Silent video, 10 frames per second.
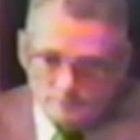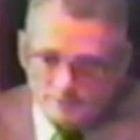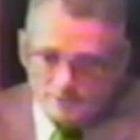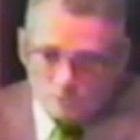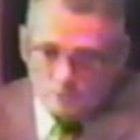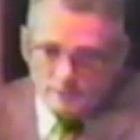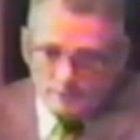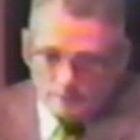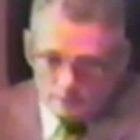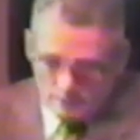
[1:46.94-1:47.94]
not a
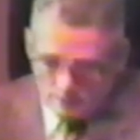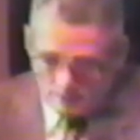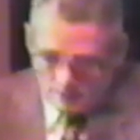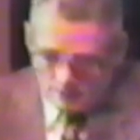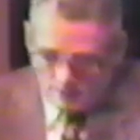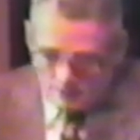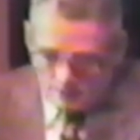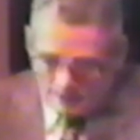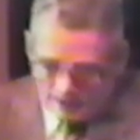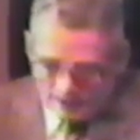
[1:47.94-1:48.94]
whale.
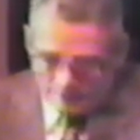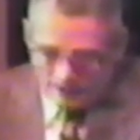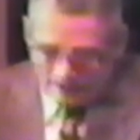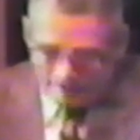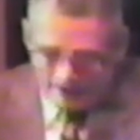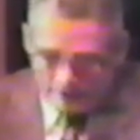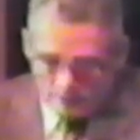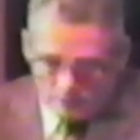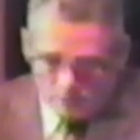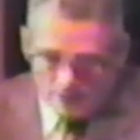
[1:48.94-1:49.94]
Out of the belly of
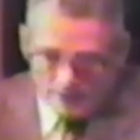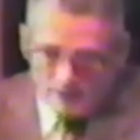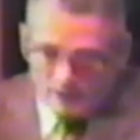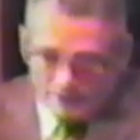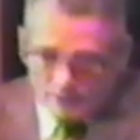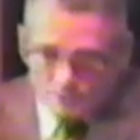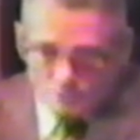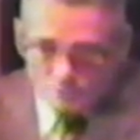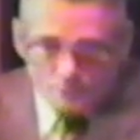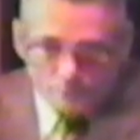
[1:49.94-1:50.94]
hell cried I,
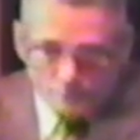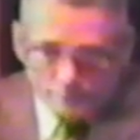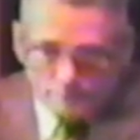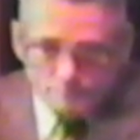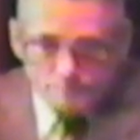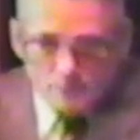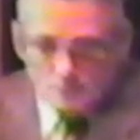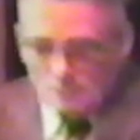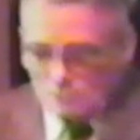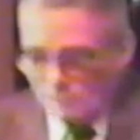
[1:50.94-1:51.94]
there's his soul.
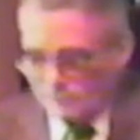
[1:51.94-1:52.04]
So